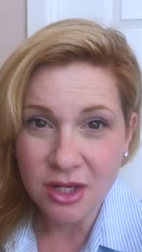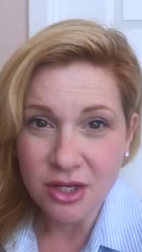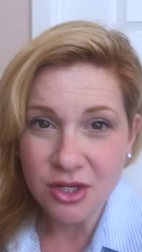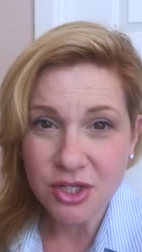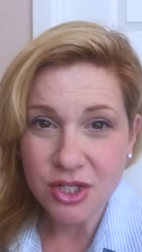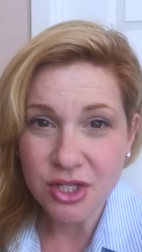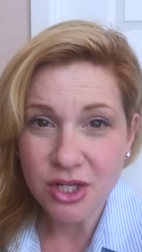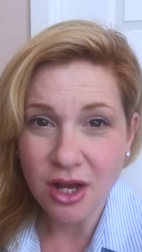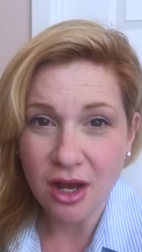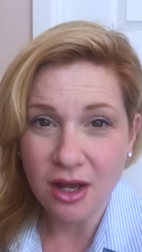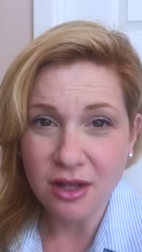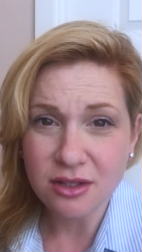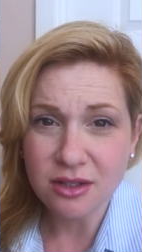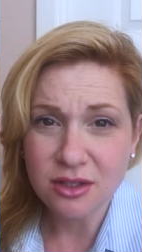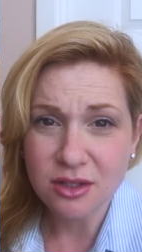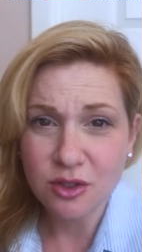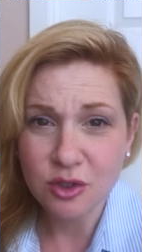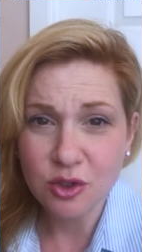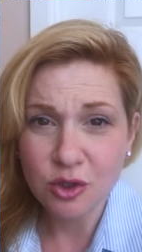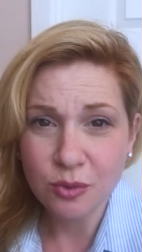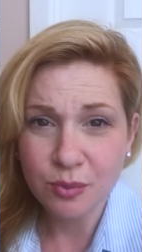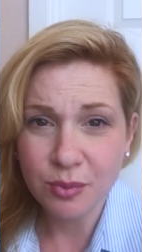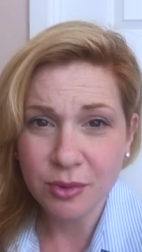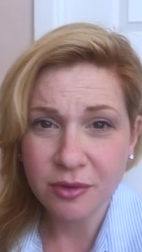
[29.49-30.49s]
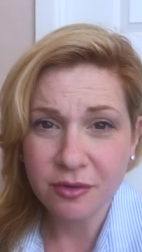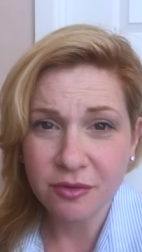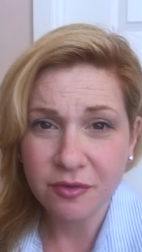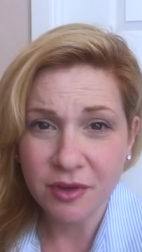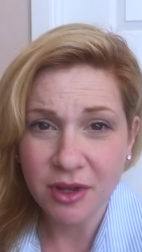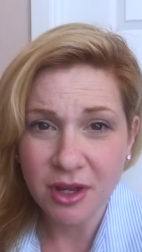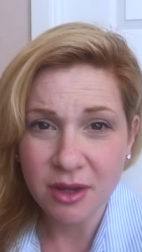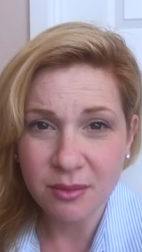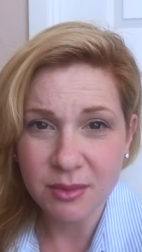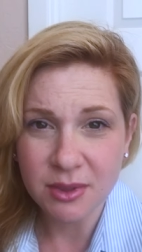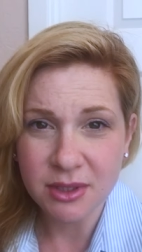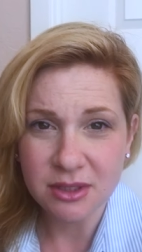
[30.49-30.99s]
She got super
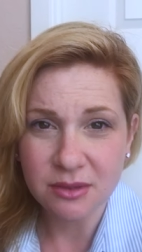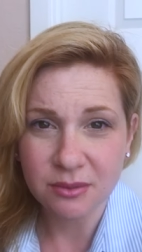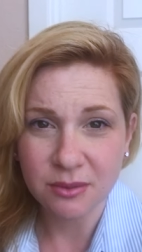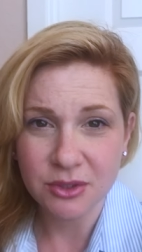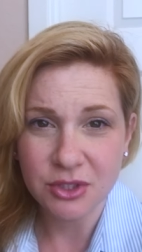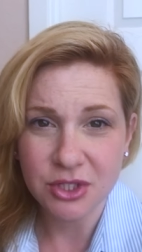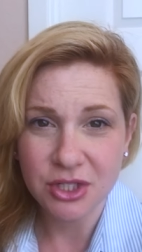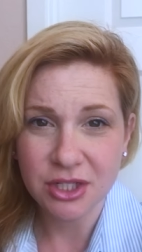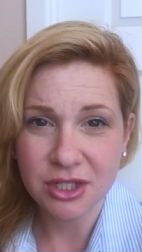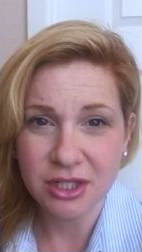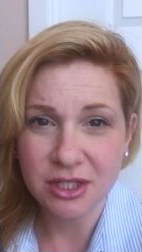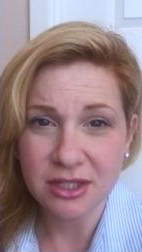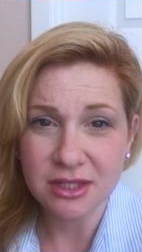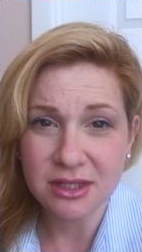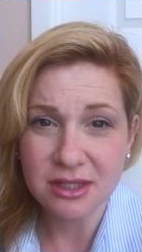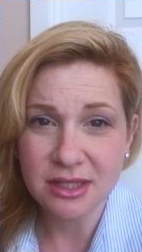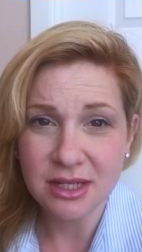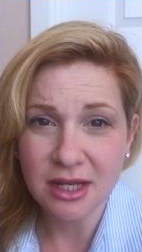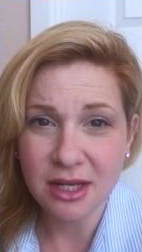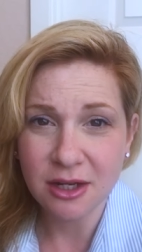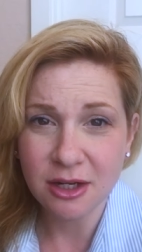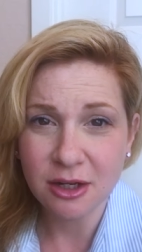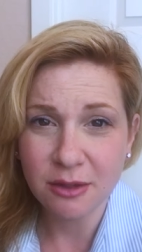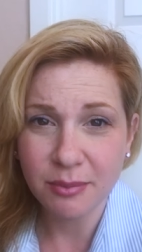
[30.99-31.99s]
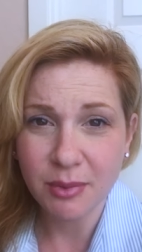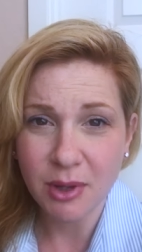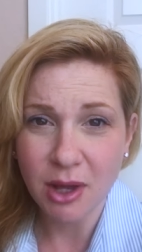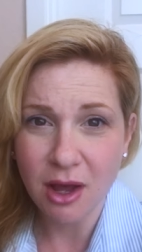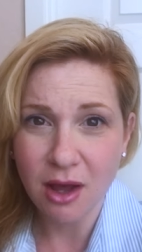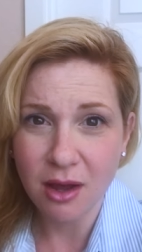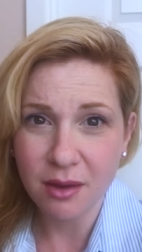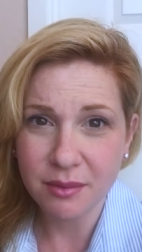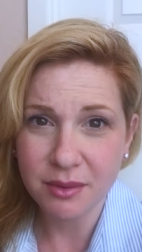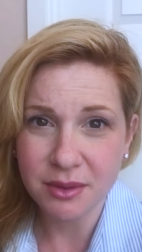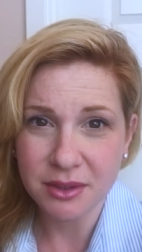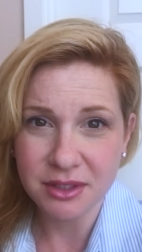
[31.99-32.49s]
famous when she did a stand-up
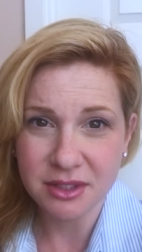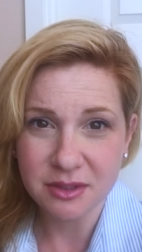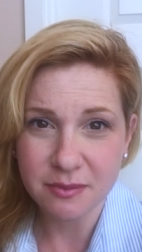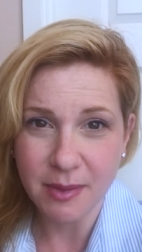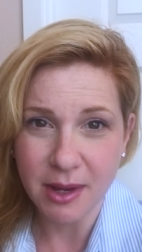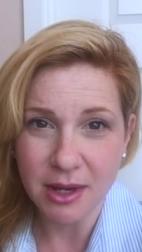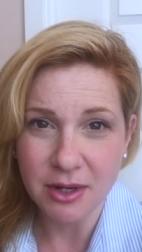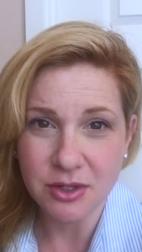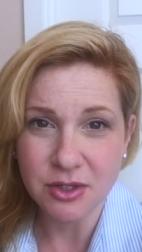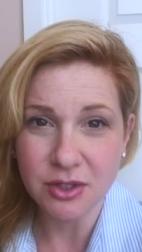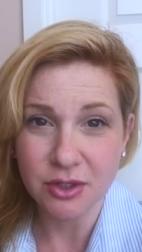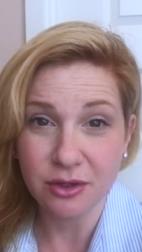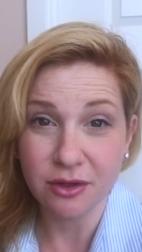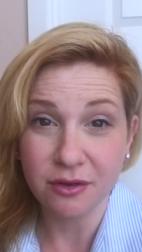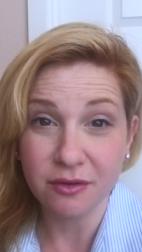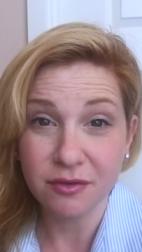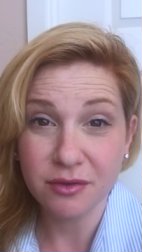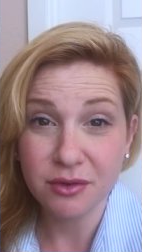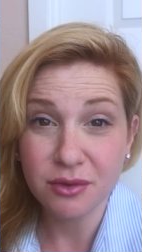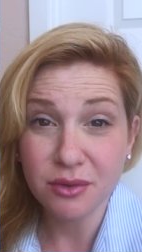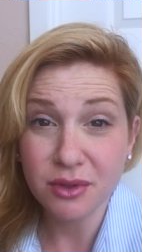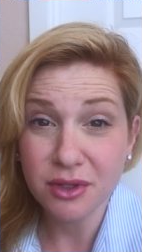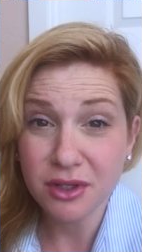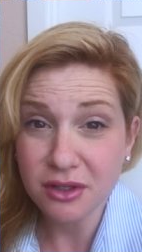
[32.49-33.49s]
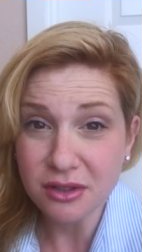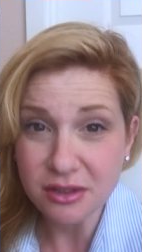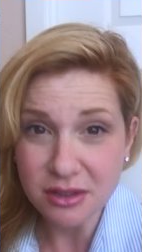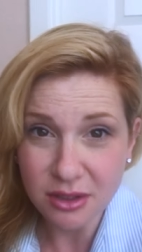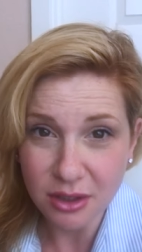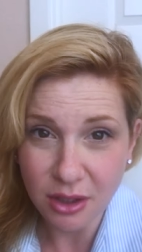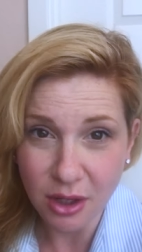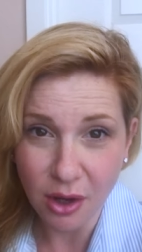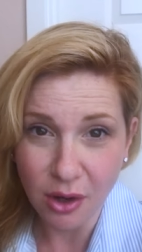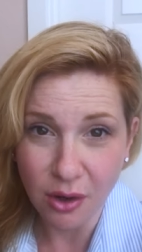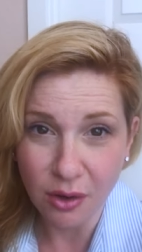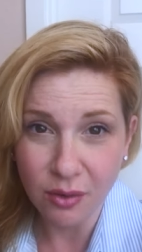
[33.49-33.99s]
comedy special a few years
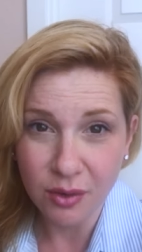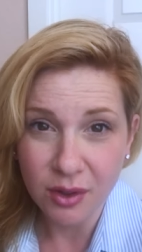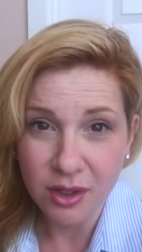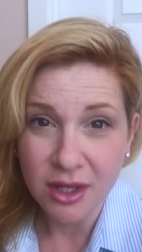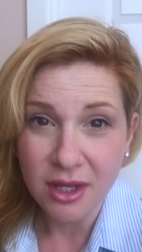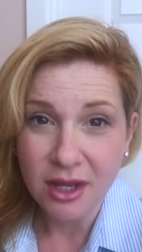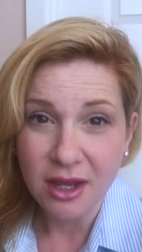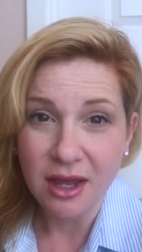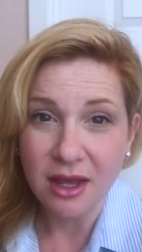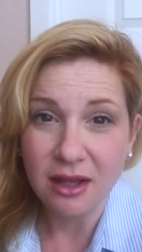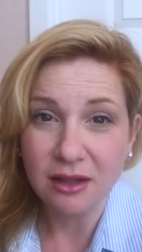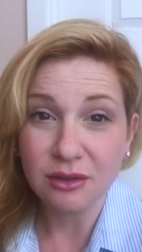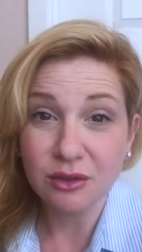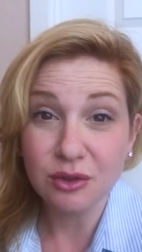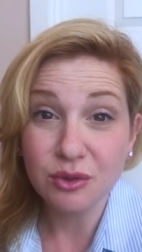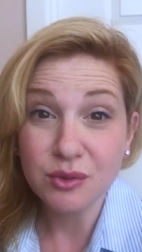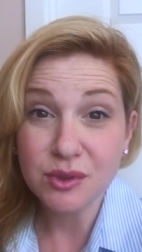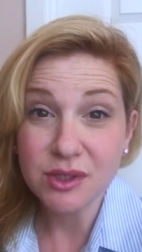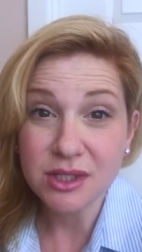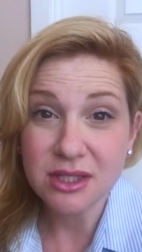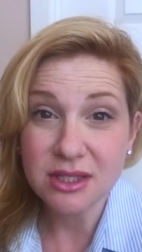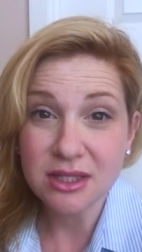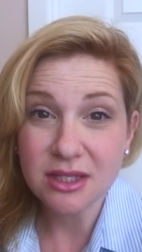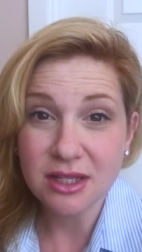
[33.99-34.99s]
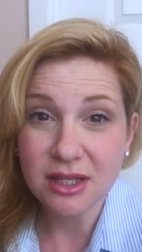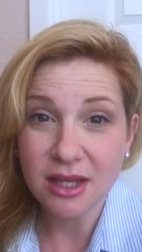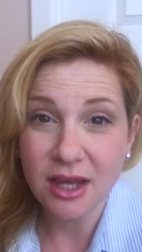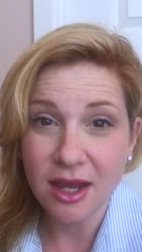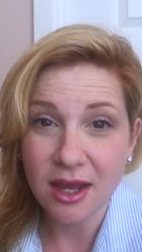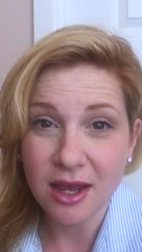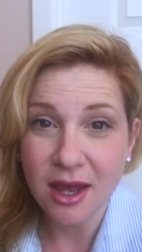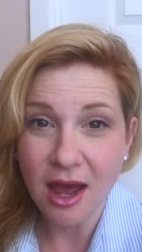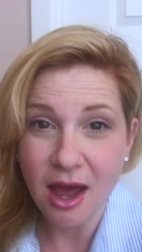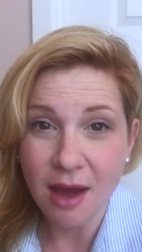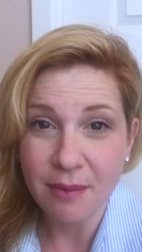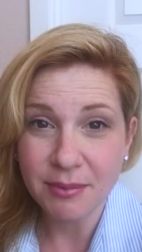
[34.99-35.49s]
ago, and Louis
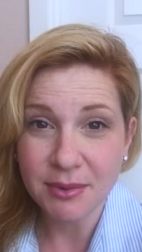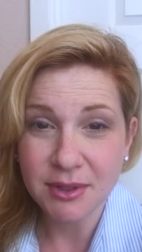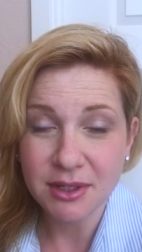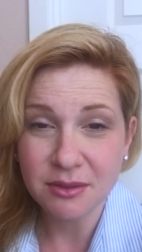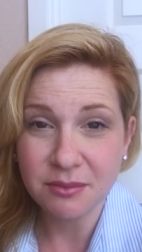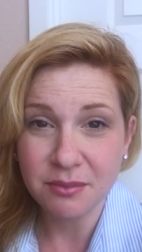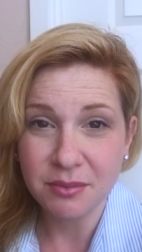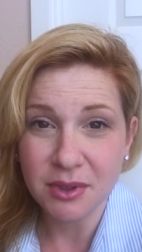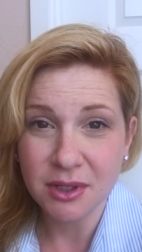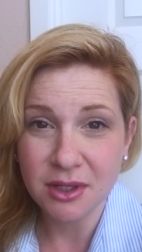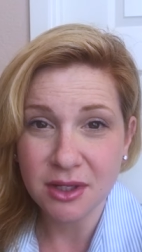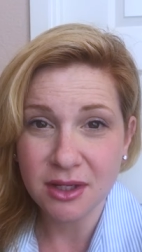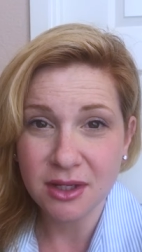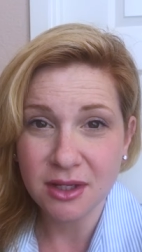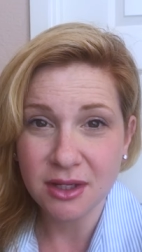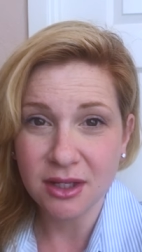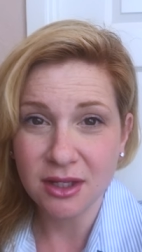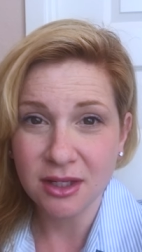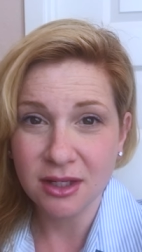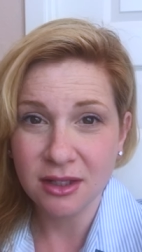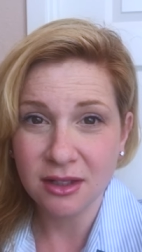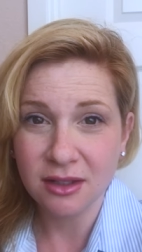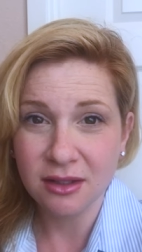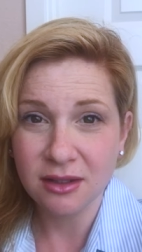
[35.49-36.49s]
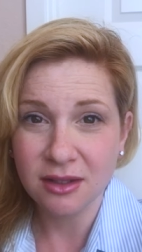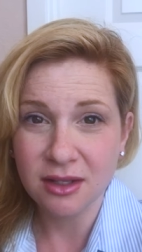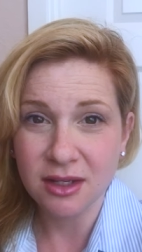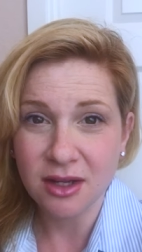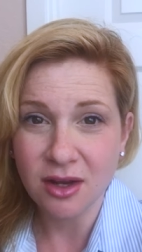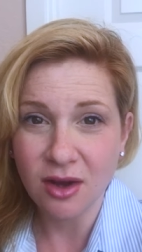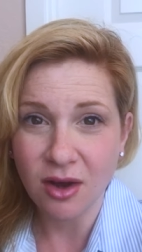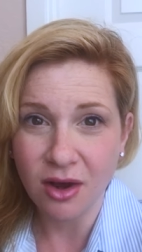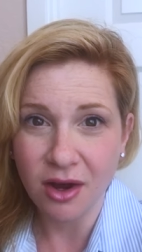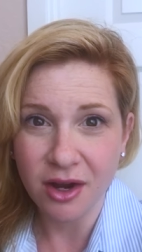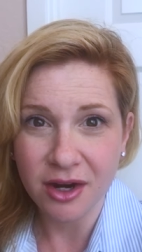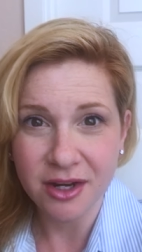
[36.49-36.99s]
C.K. happened to be in
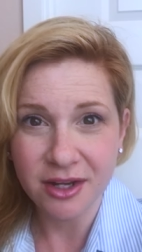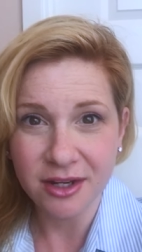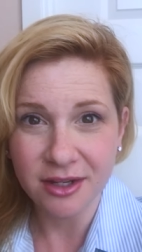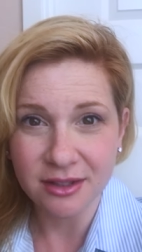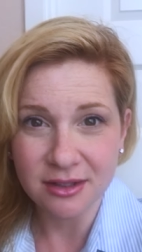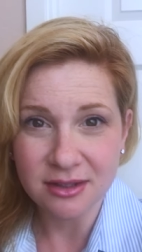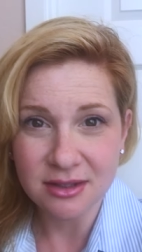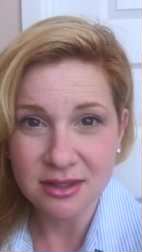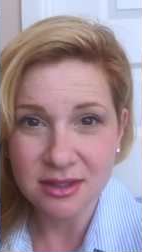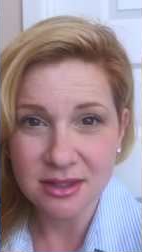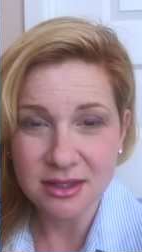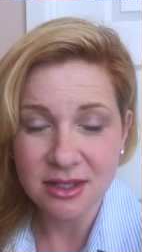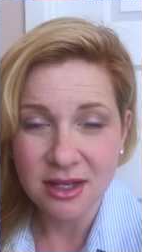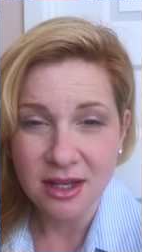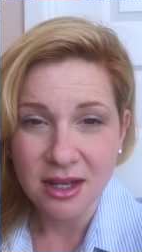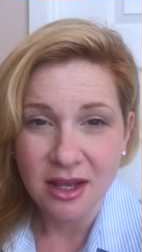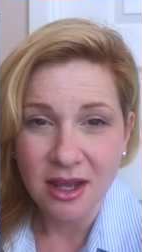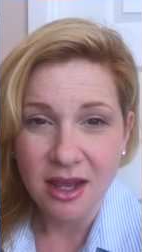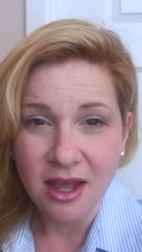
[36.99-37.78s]
the audience.